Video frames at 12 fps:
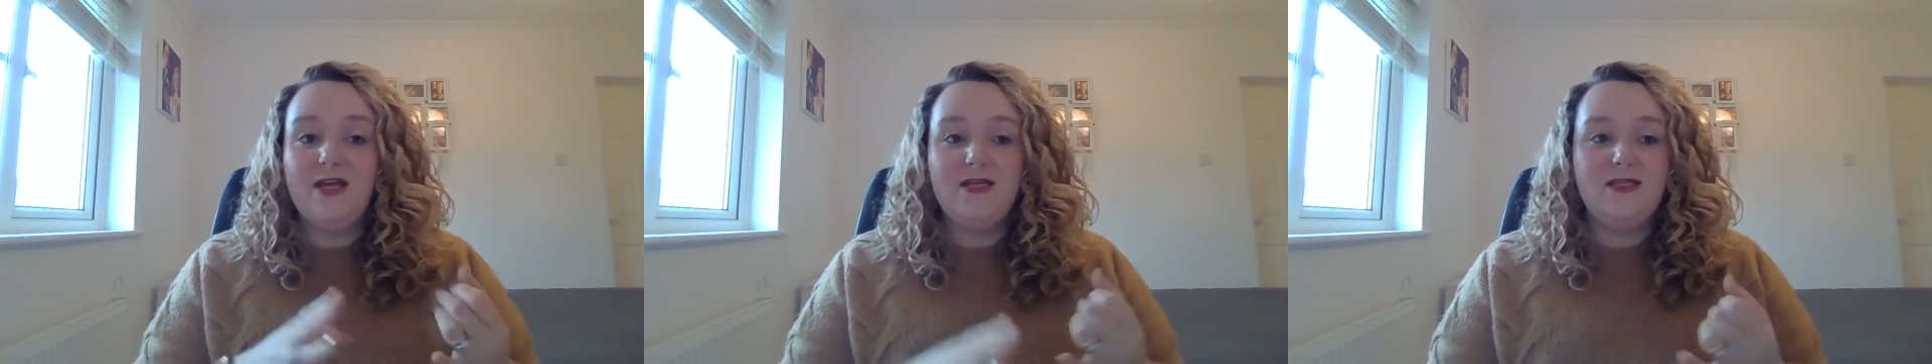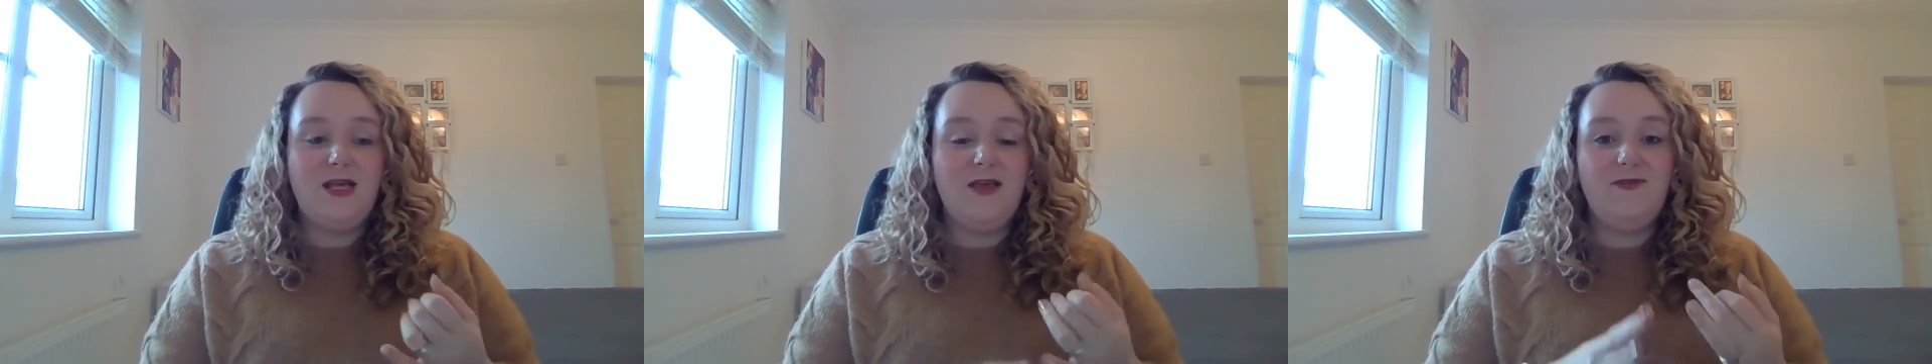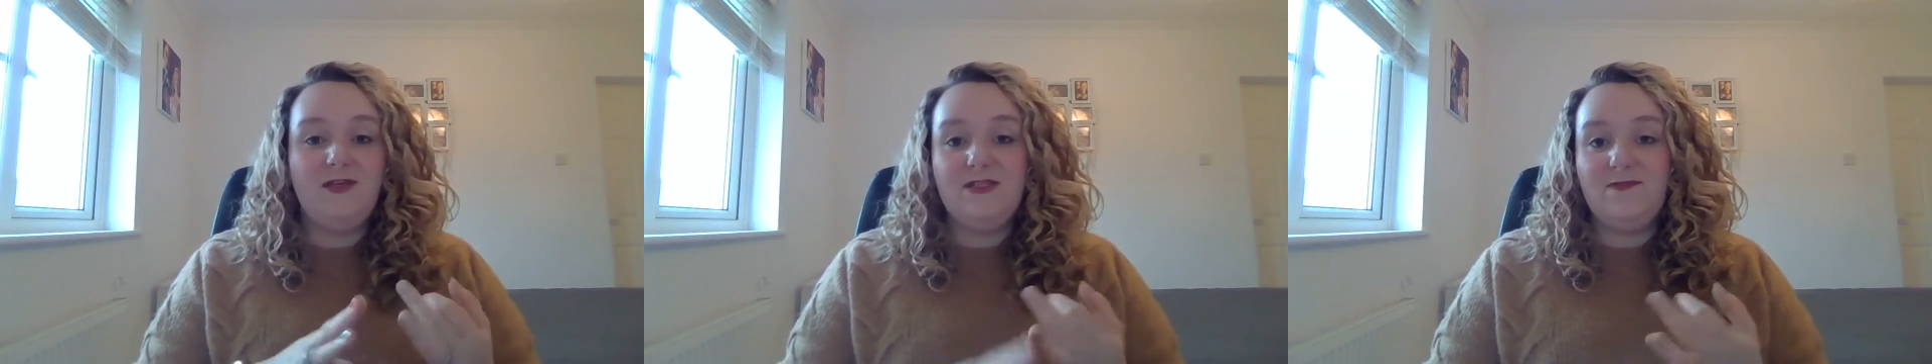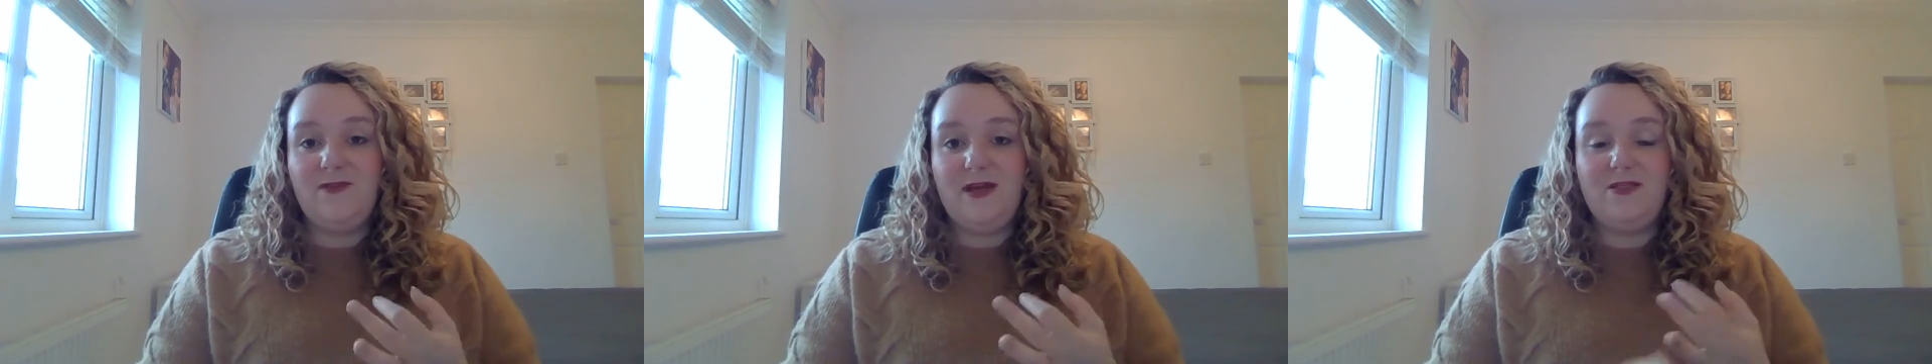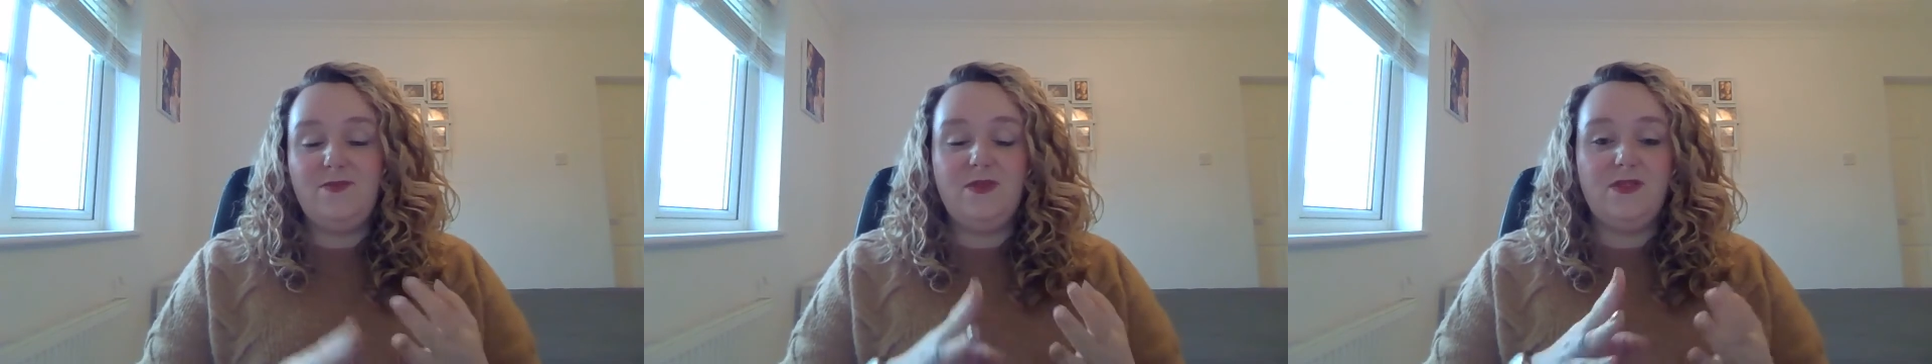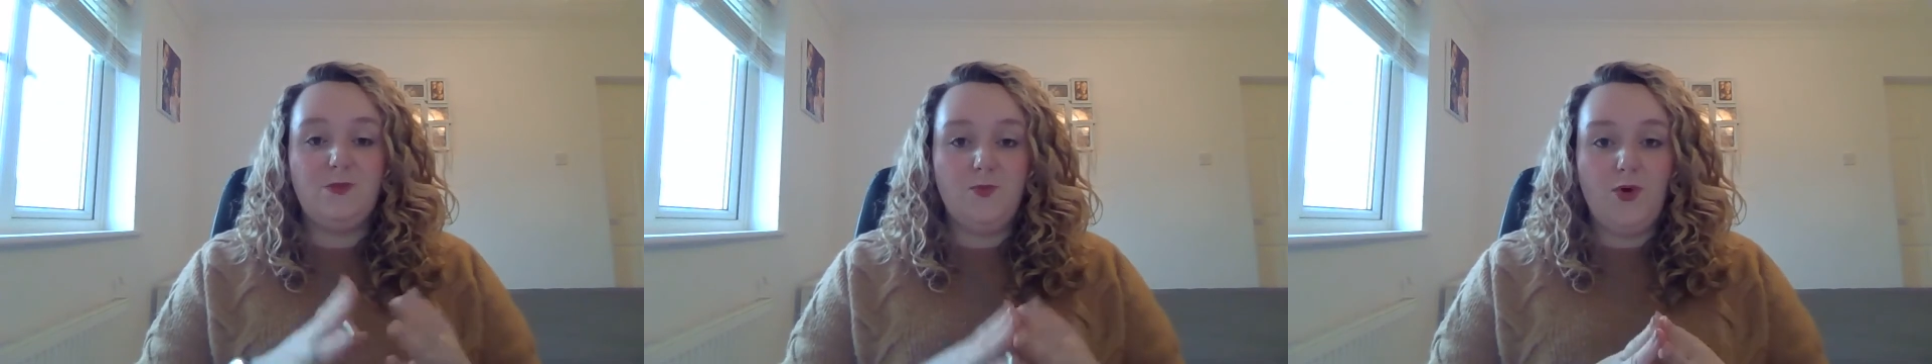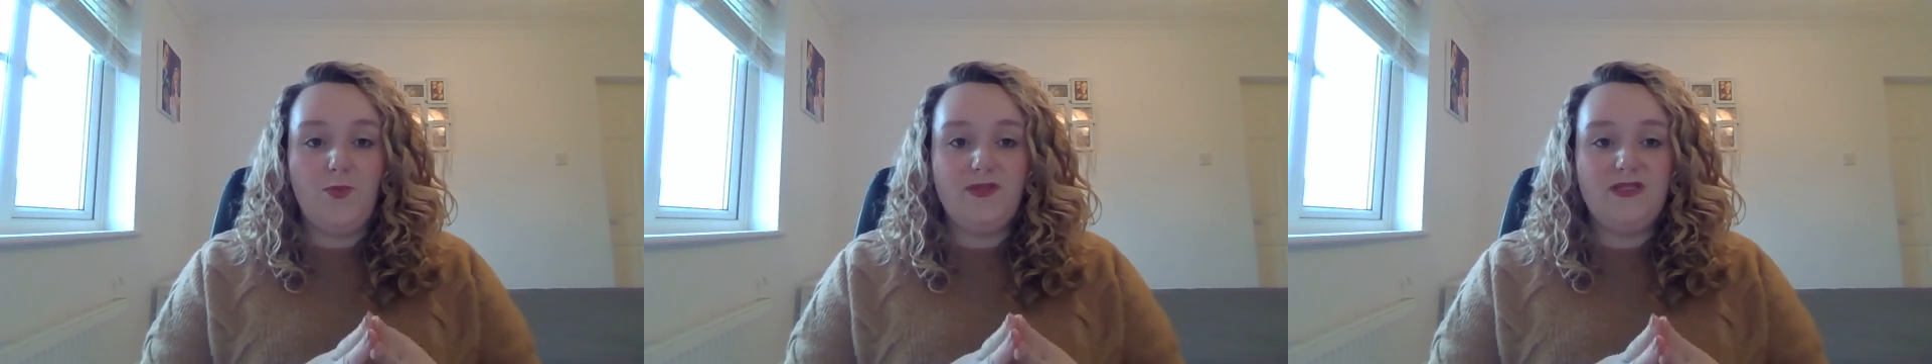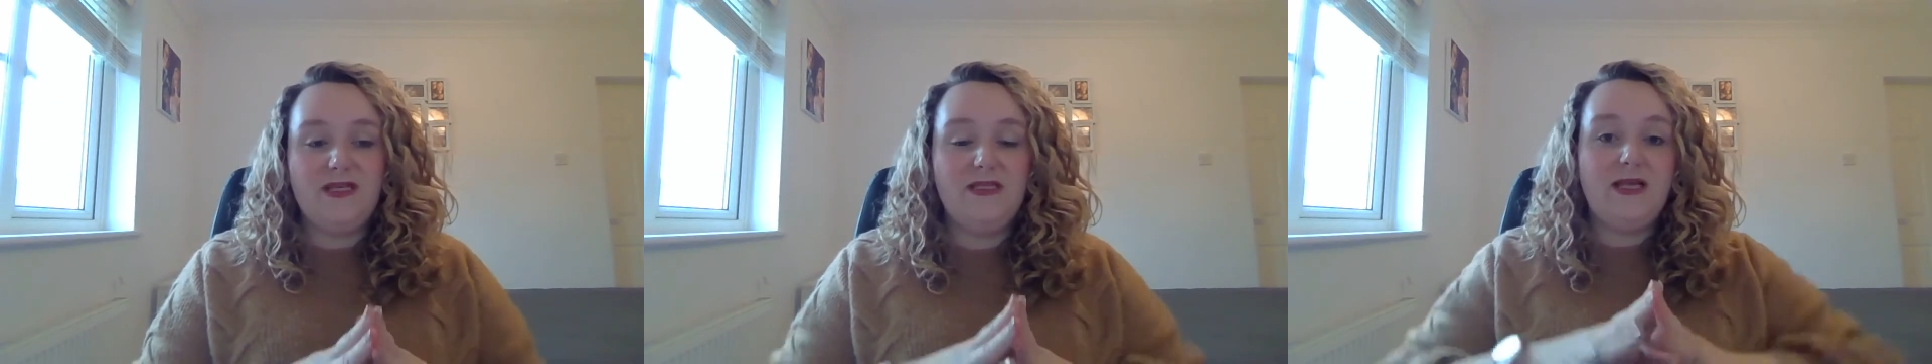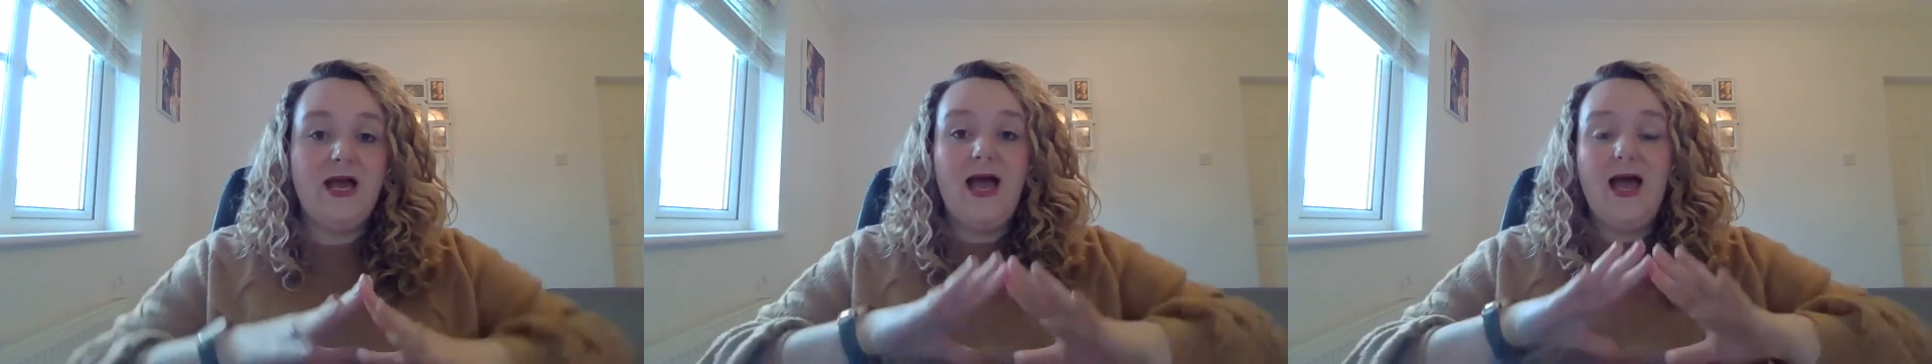savings, investments, properties,